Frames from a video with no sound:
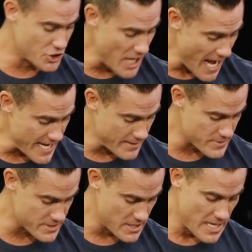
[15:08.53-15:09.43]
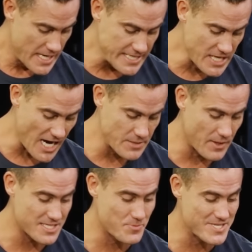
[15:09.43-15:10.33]
James, he talks
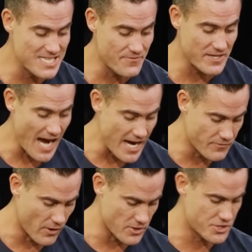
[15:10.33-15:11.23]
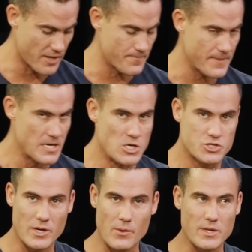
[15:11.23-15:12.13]
about a specific kind of hardship.
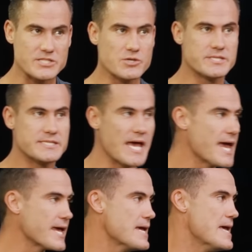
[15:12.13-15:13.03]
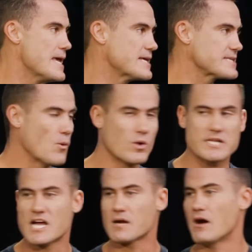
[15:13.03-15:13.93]
So what I want to do today is I
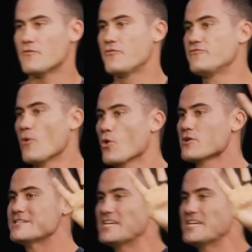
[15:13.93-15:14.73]
want to talk about four